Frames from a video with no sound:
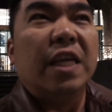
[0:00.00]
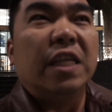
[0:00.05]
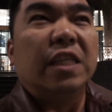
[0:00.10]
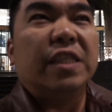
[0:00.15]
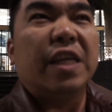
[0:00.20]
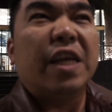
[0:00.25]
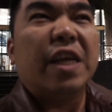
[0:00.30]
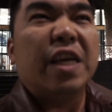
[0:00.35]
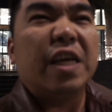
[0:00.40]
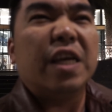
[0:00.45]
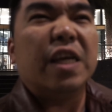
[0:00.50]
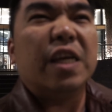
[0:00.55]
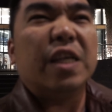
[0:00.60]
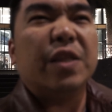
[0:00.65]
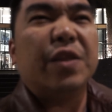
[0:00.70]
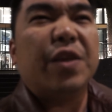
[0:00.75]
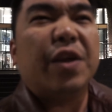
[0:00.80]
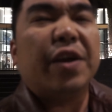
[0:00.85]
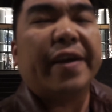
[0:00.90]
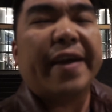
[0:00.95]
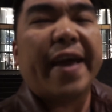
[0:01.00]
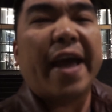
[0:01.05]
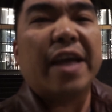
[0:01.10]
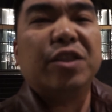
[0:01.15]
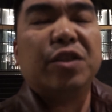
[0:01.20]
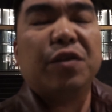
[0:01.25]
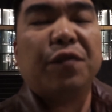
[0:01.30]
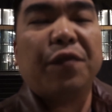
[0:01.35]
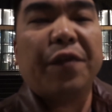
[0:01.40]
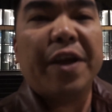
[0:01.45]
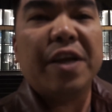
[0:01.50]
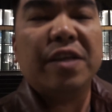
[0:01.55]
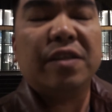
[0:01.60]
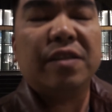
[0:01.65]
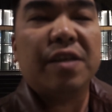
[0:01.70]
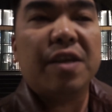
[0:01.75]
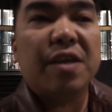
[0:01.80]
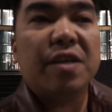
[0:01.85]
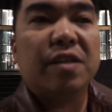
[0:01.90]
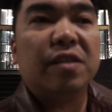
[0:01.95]
say, their
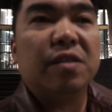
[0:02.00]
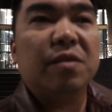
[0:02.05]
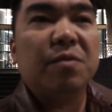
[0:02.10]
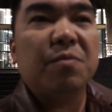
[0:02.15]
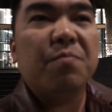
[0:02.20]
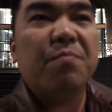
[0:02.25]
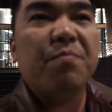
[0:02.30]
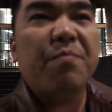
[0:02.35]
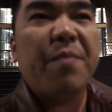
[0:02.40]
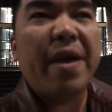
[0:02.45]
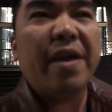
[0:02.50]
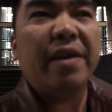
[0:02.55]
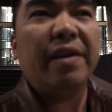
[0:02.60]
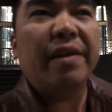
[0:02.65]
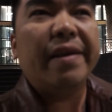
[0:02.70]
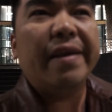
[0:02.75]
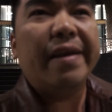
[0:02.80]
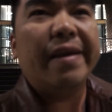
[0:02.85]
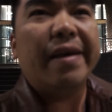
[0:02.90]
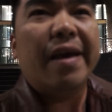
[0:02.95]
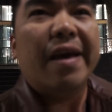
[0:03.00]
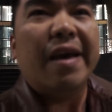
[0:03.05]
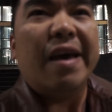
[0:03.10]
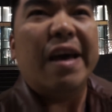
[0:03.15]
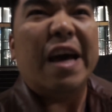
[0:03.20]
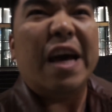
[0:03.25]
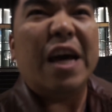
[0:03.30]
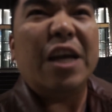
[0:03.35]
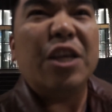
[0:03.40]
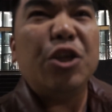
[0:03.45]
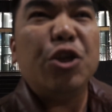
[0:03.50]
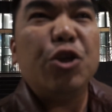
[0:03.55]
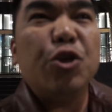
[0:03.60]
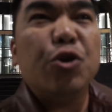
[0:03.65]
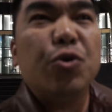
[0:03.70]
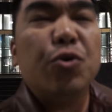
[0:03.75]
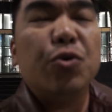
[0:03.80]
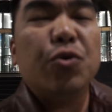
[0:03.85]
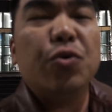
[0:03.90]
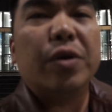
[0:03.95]
catchphrase is mainly a
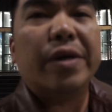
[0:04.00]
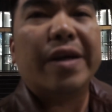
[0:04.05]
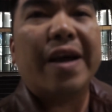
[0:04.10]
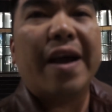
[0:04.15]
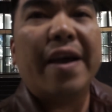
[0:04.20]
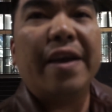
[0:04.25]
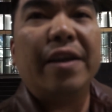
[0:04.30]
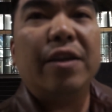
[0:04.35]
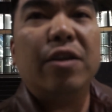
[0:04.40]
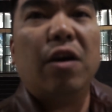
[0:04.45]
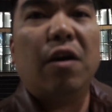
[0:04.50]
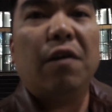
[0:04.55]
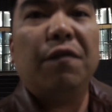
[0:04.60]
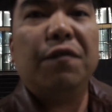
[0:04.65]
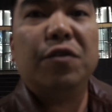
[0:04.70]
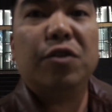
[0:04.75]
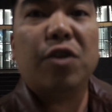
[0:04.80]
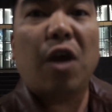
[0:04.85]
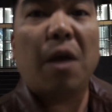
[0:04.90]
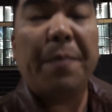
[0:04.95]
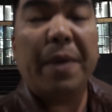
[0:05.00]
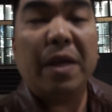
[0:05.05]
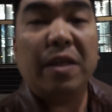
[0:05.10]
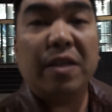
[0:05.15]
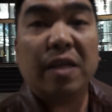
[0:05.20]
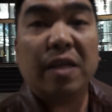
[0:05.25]
new kind of shopping